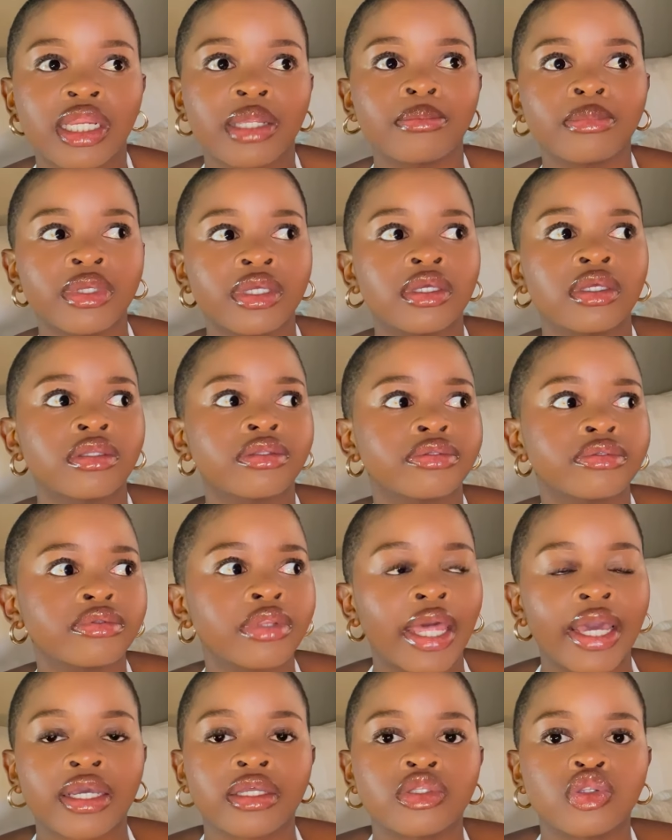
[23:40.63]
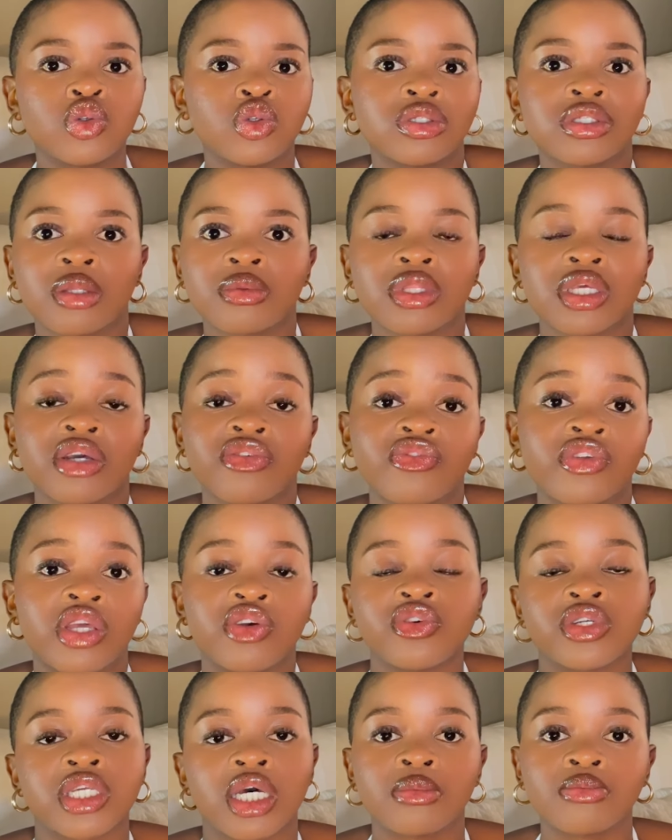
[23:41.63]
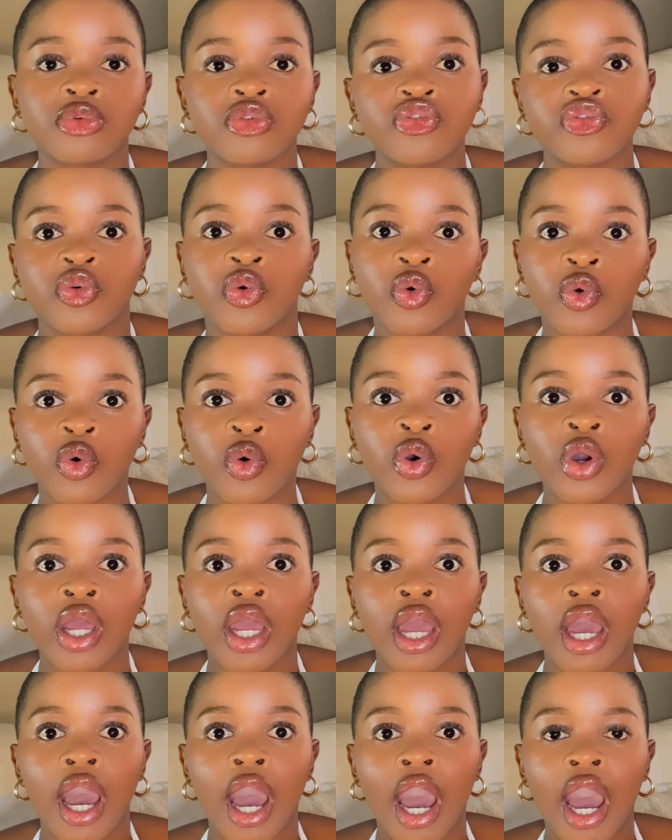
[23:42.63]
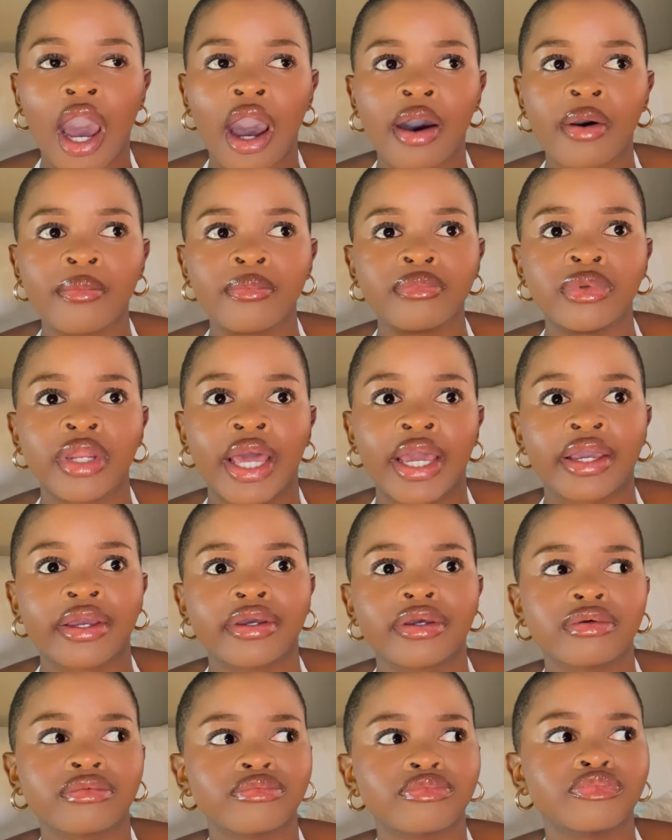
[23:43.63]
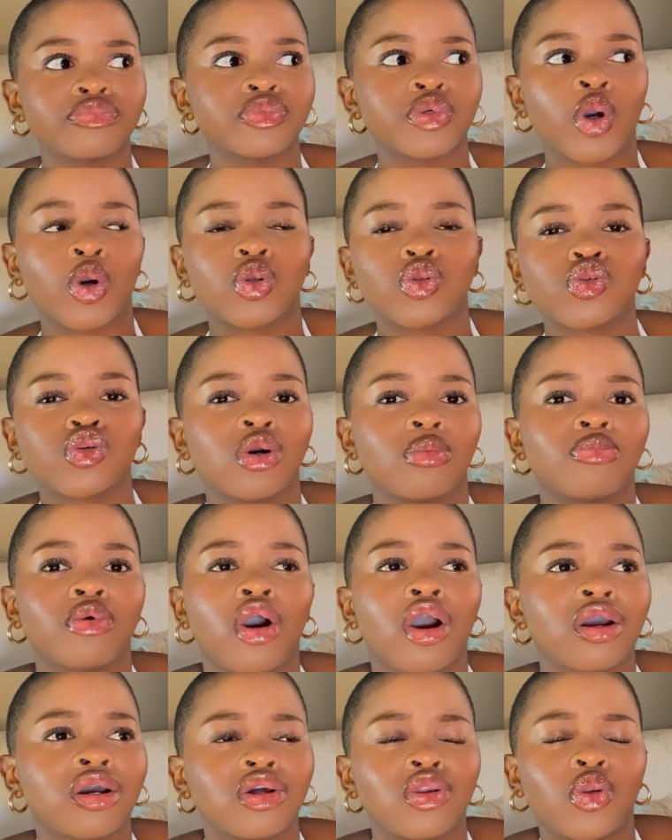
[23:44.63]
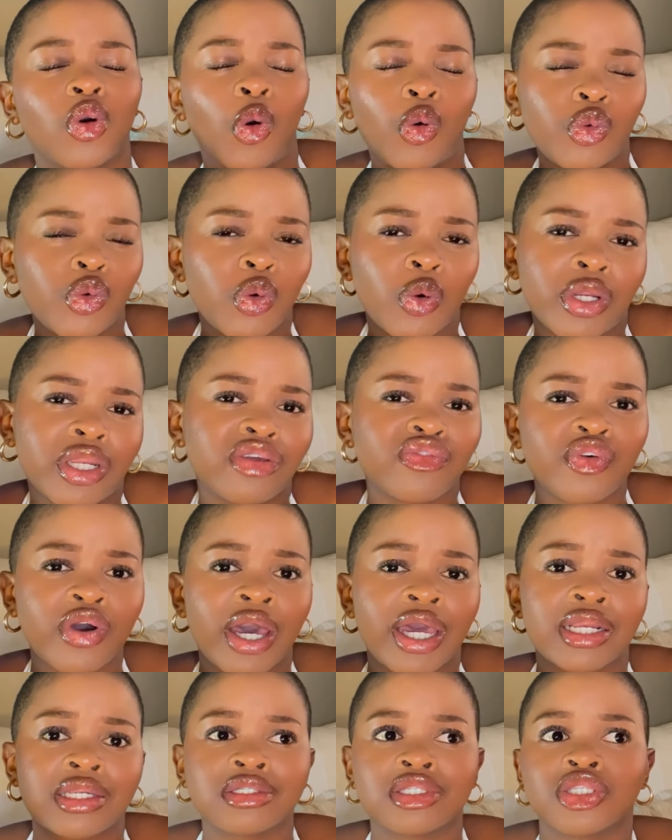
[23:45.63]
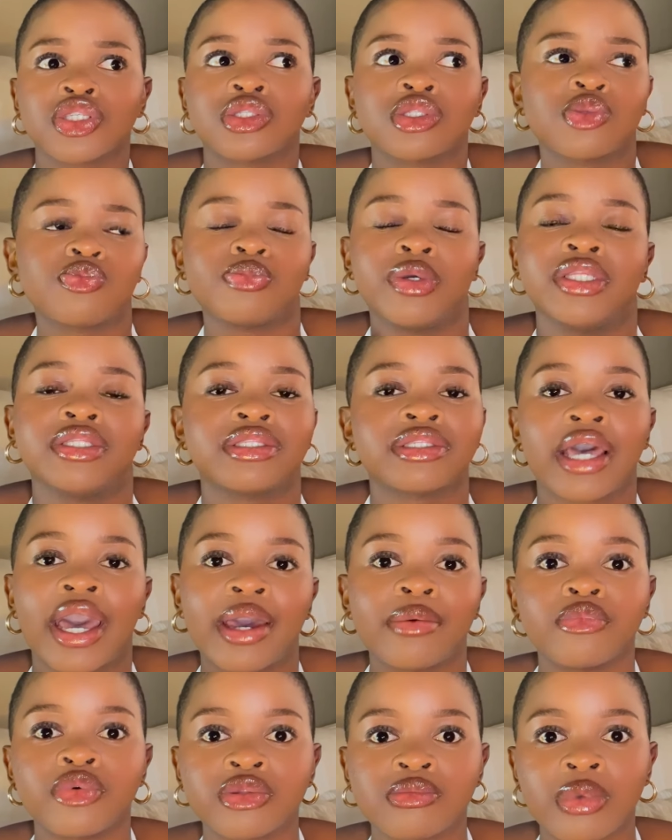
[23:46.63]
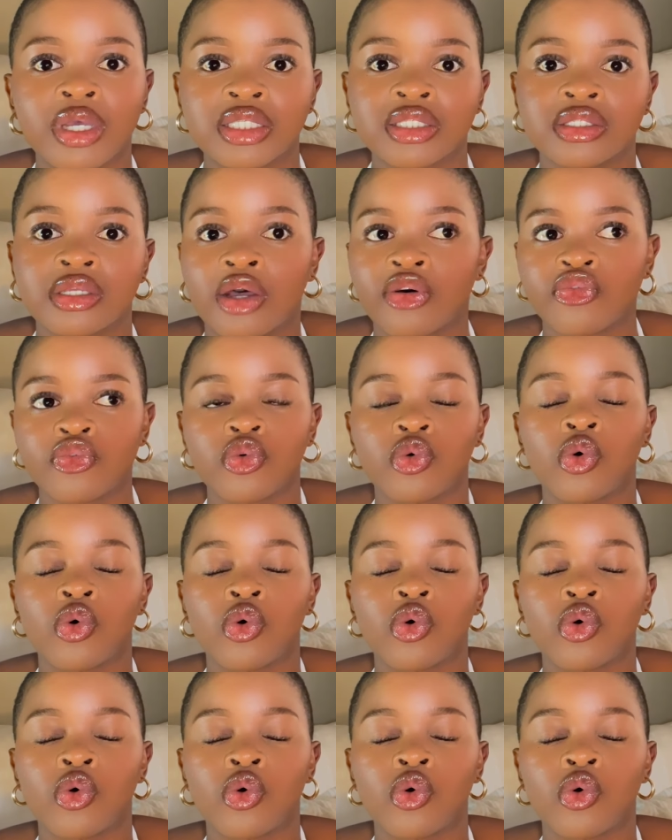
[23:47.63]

Let me, like, do something I've never done before. Like, go to a park alone or whatever and just spend time with myself.